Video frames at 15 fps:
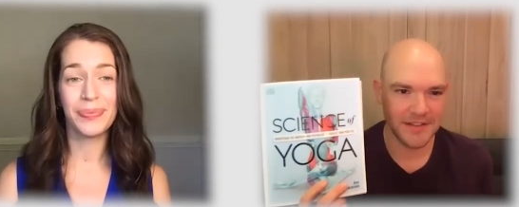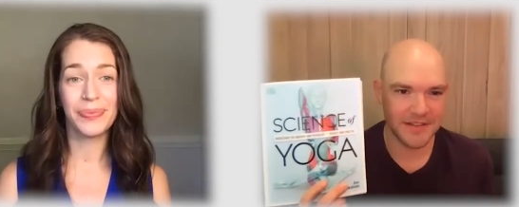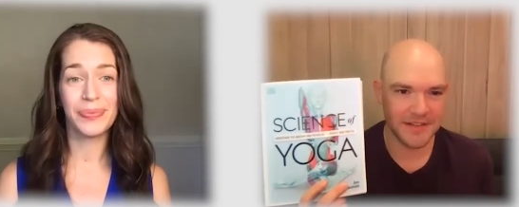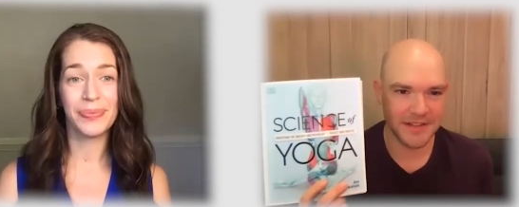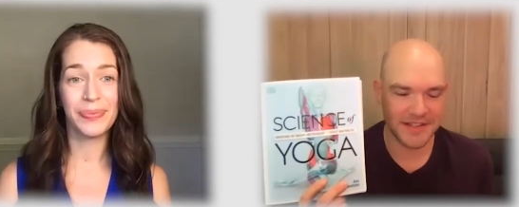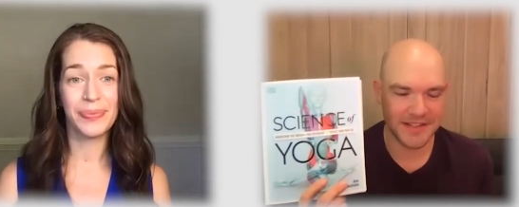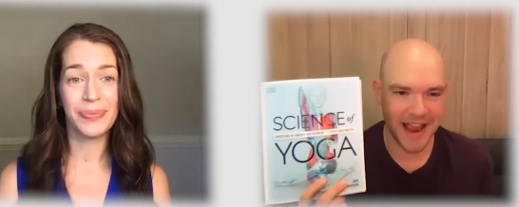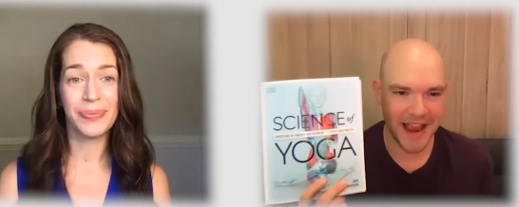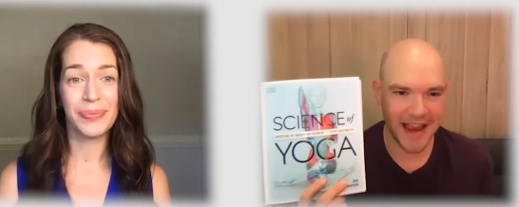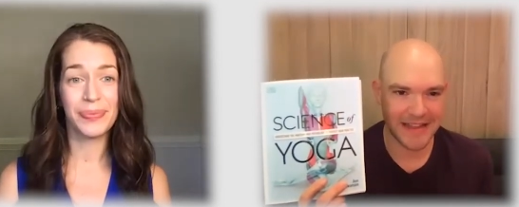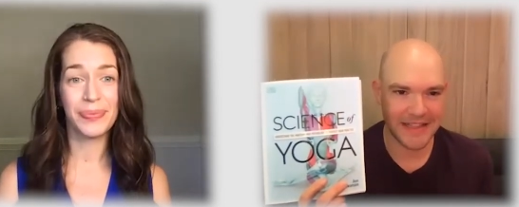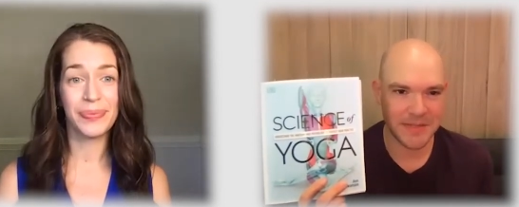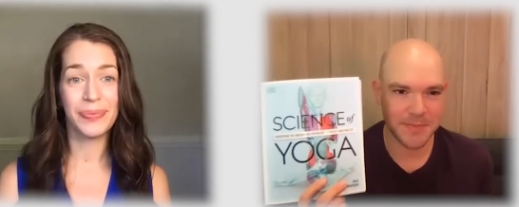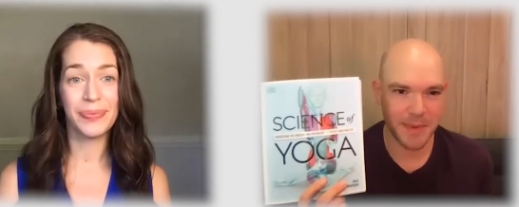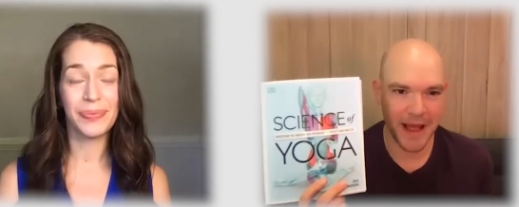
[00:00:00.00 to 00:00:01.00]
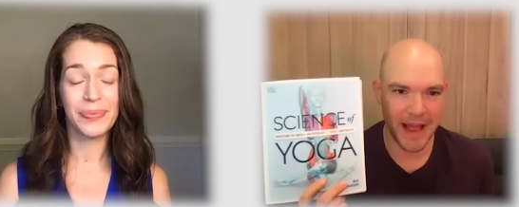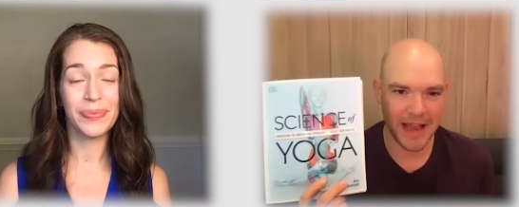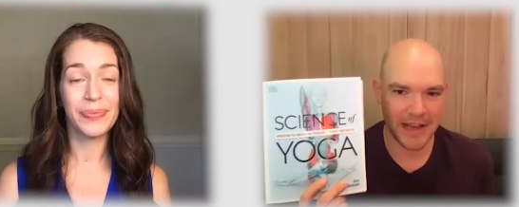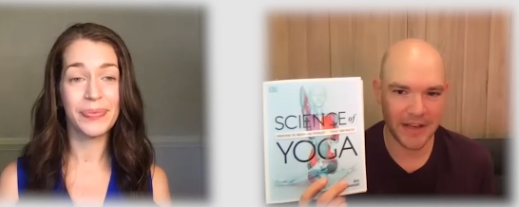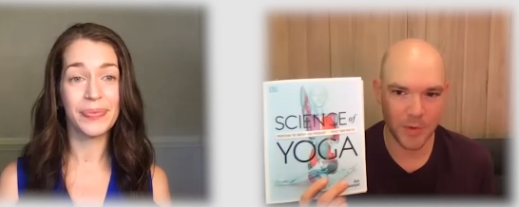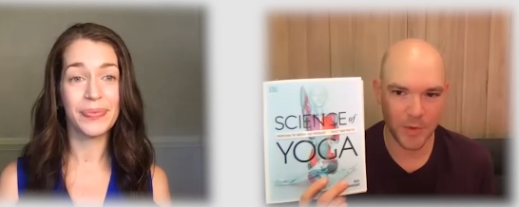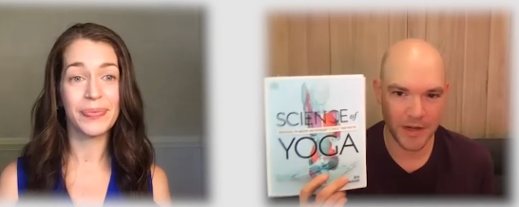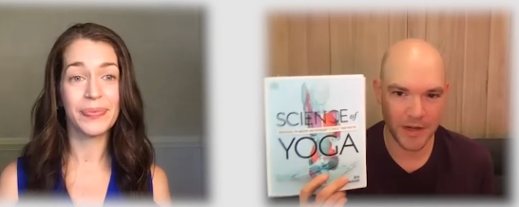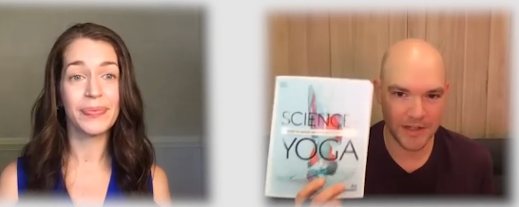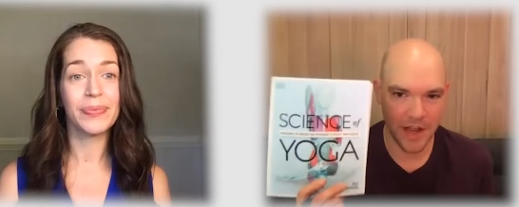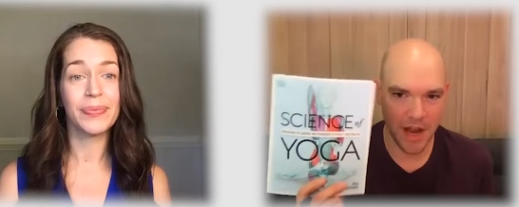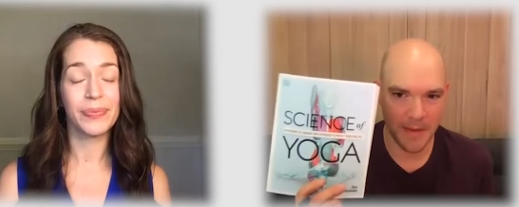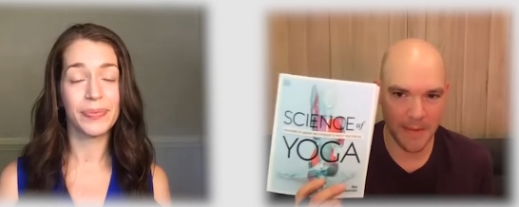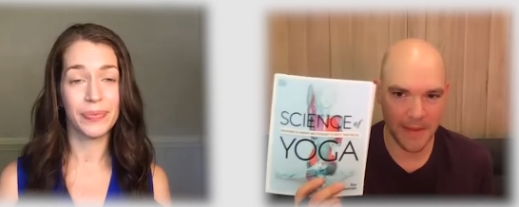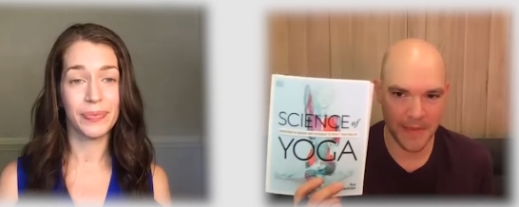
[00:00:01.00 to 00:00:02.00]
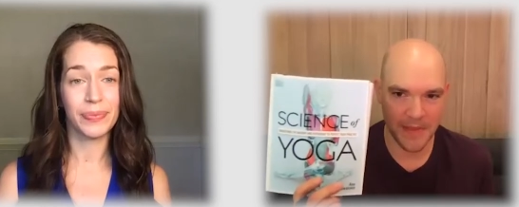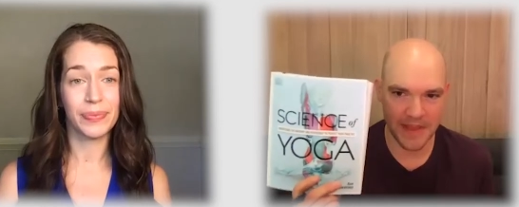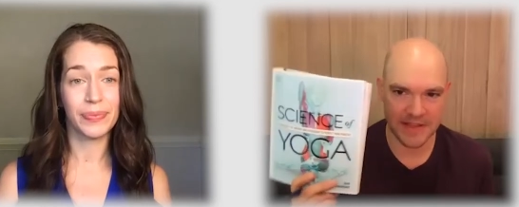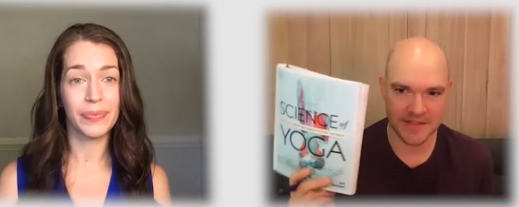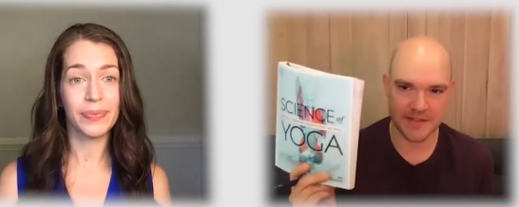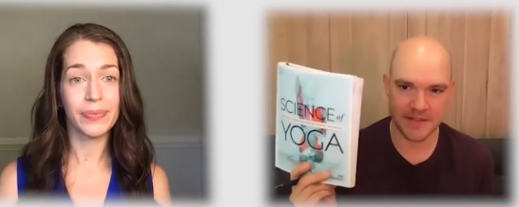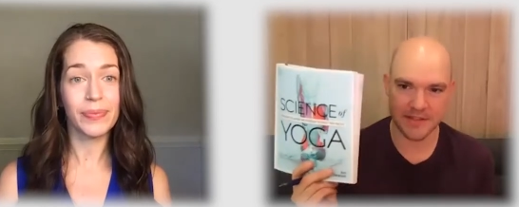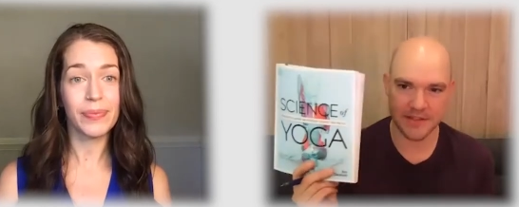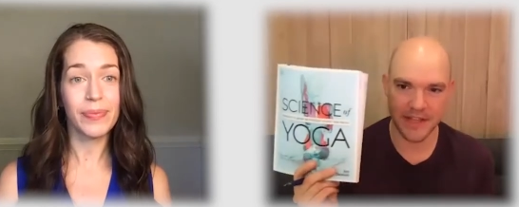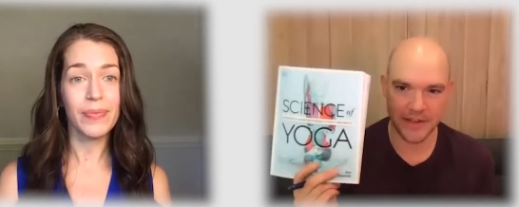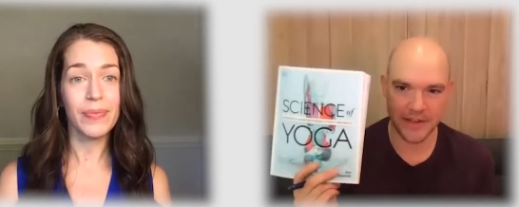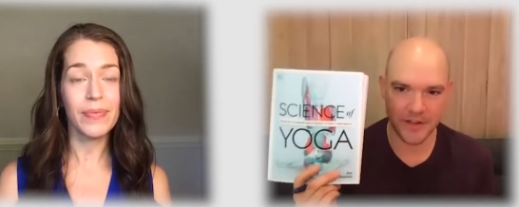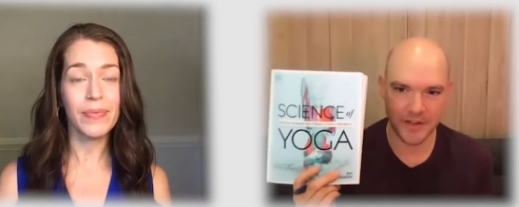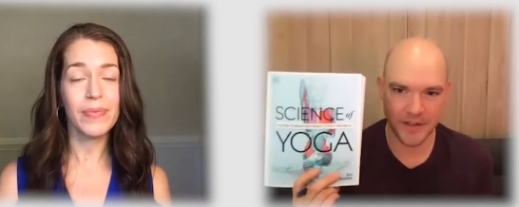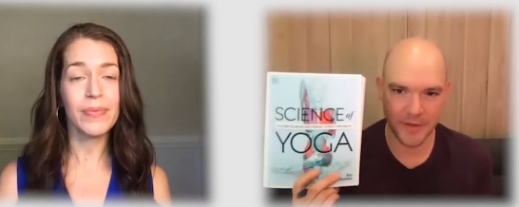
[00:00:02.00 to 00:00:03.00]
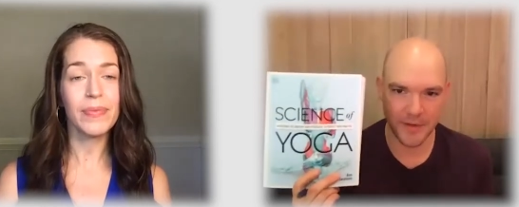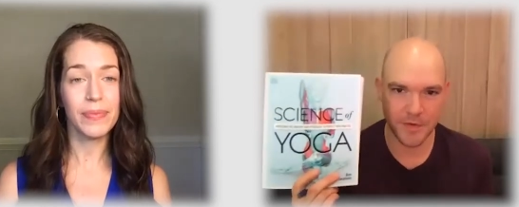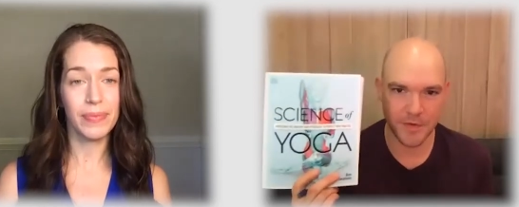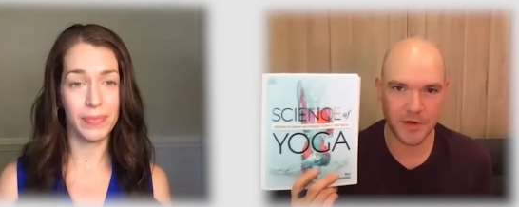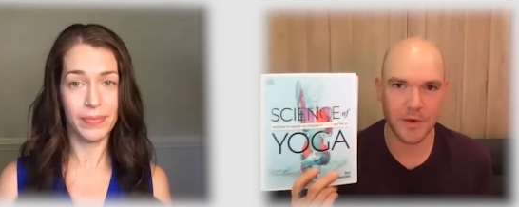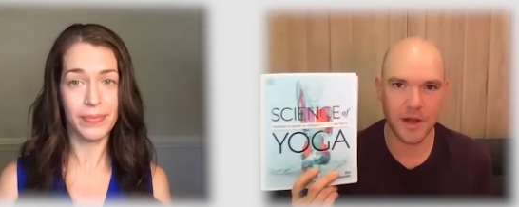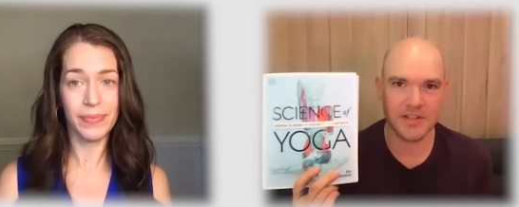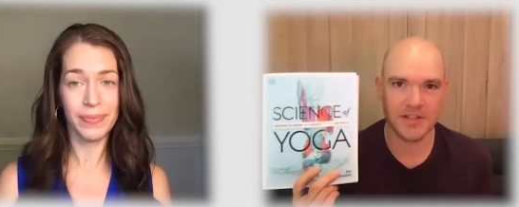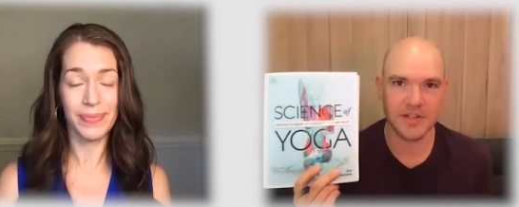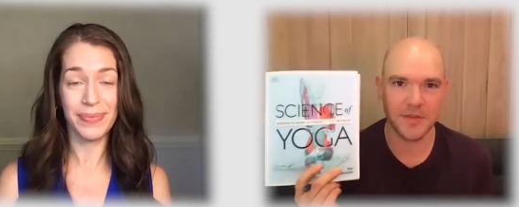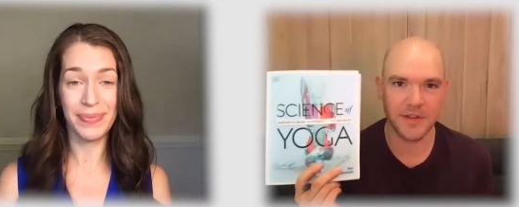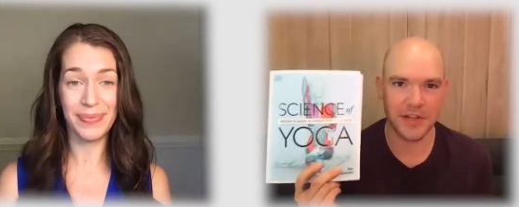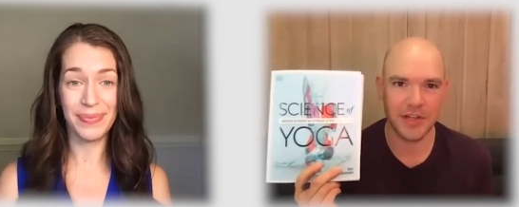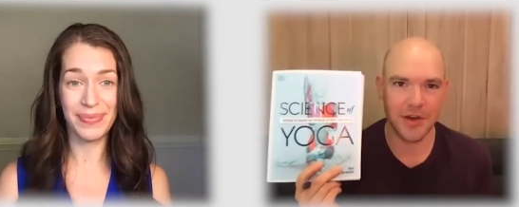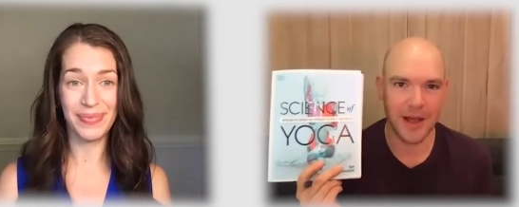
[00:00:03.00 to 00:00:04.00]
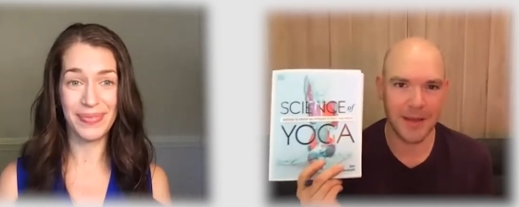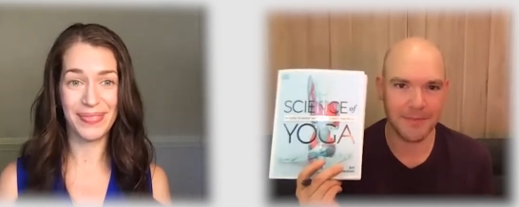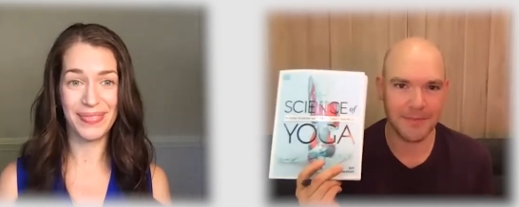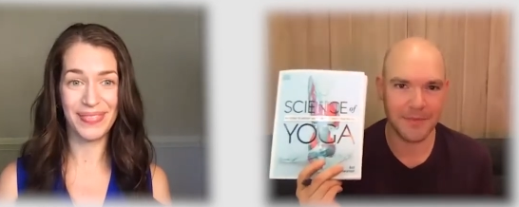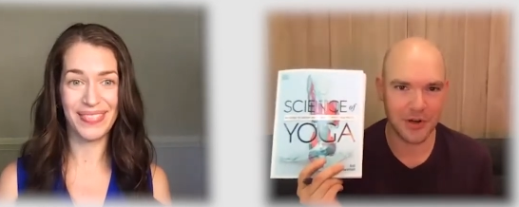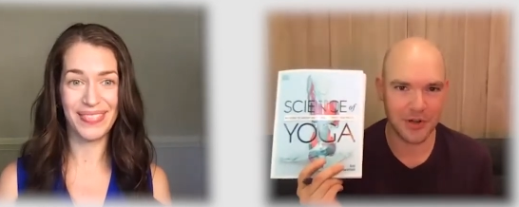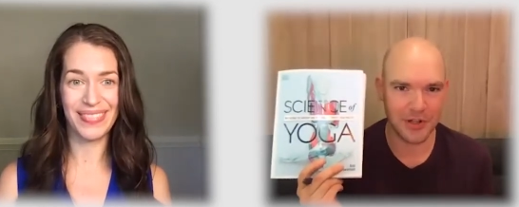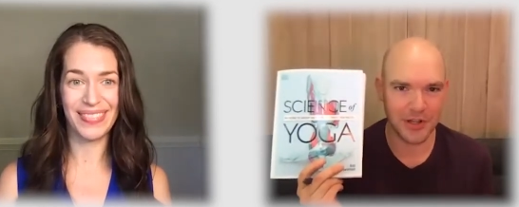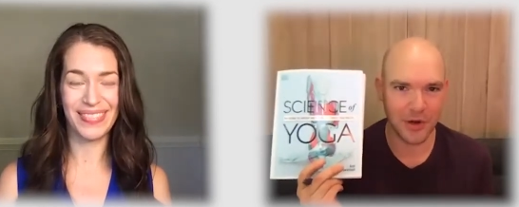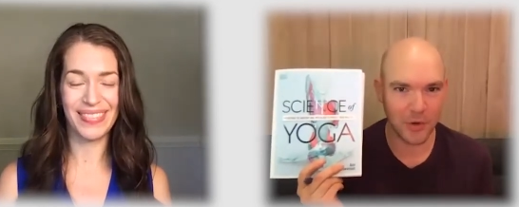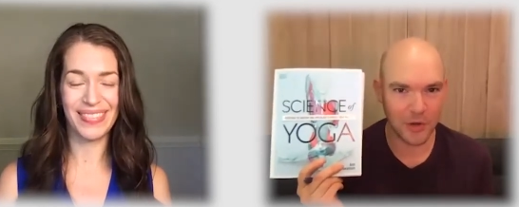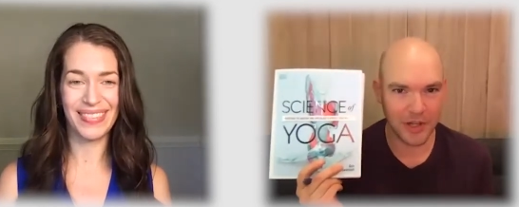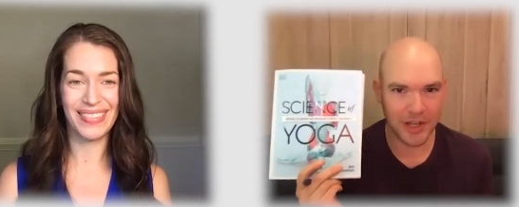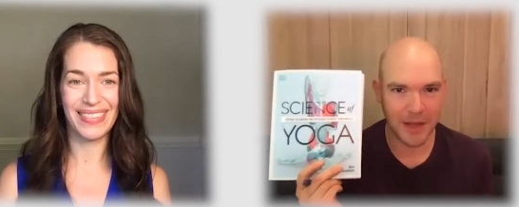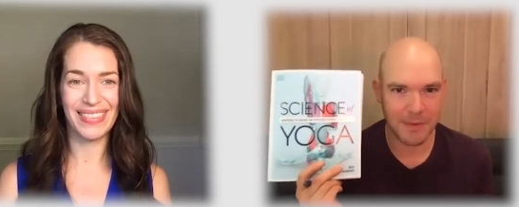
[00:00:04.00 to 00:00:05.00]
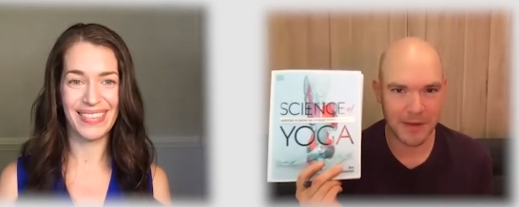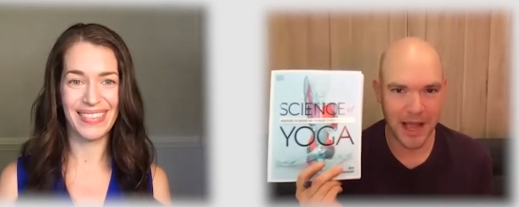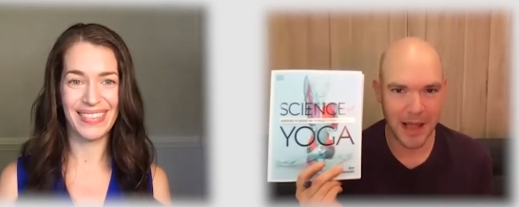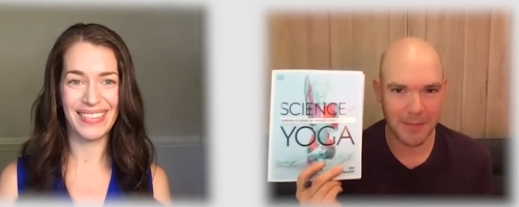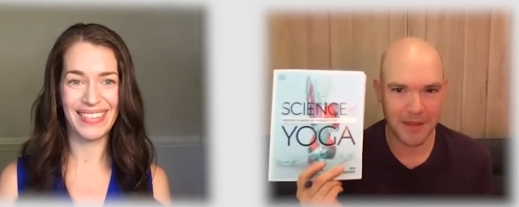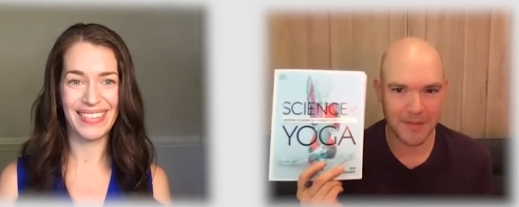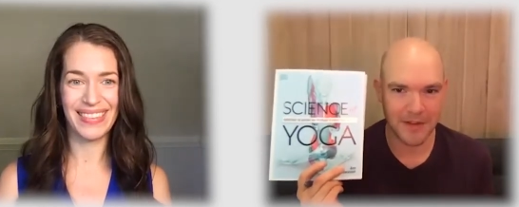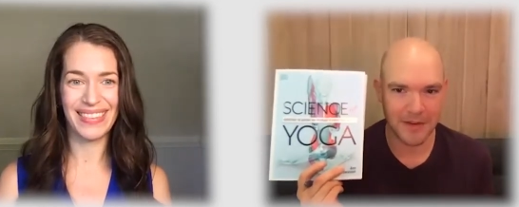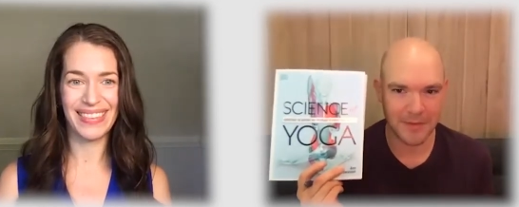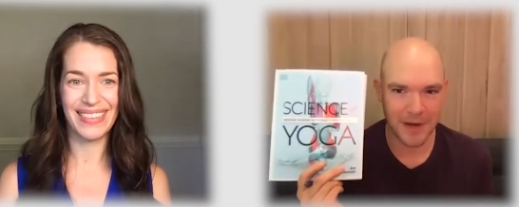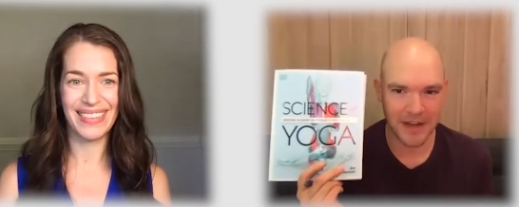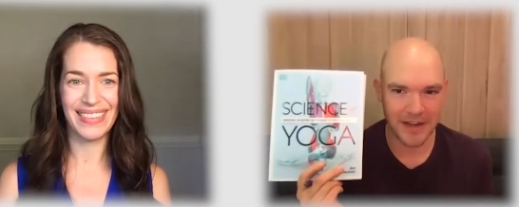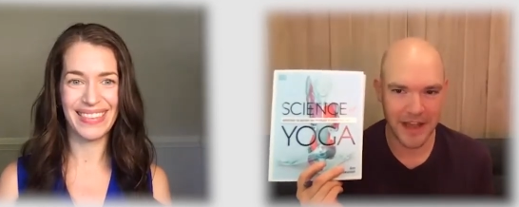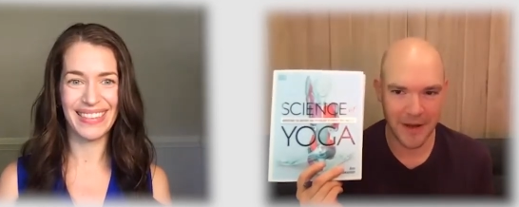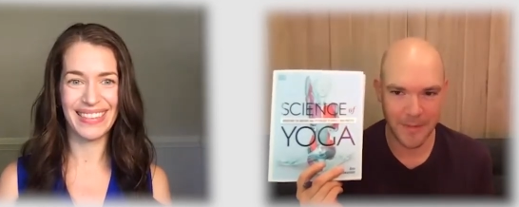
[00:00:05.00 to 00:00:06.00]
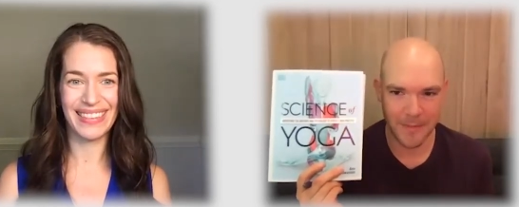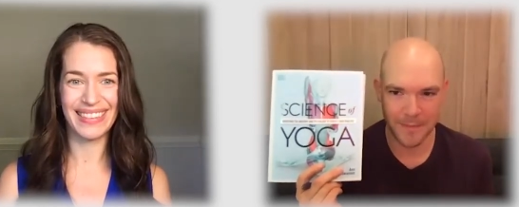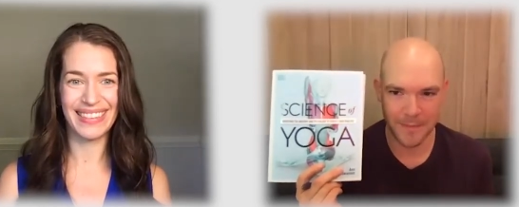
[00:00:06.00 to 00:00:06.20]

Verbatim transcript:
Speaker 1: the science behind yoga. We're going to talk about this later. If you're watching the video, I'm currently holding up a copy of it right now.